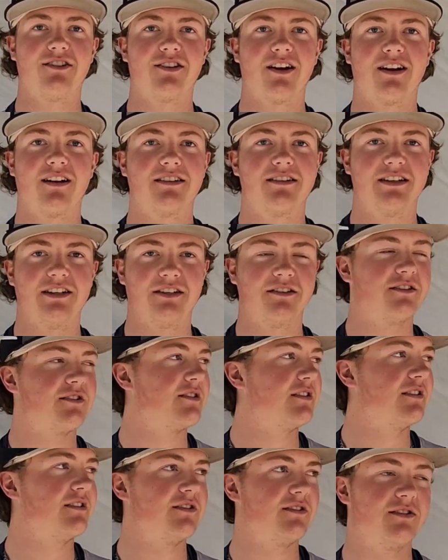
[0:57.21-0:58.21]
Try to
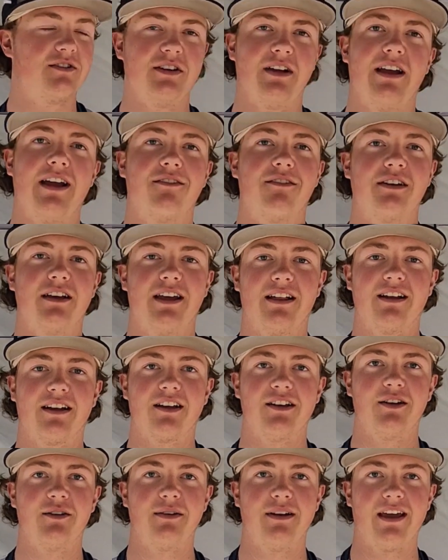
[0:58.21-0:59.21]
treat every day like
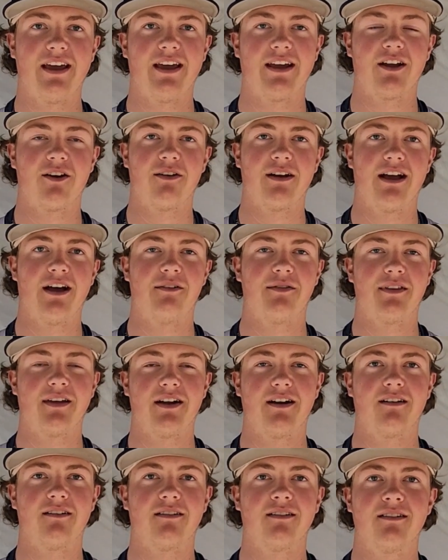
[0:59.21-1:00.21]
a new day going out
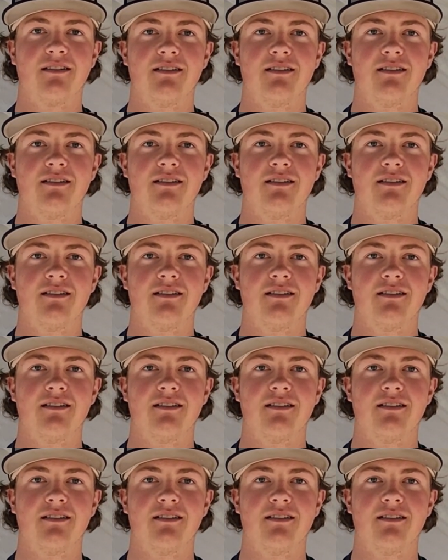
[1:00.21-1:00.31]
there.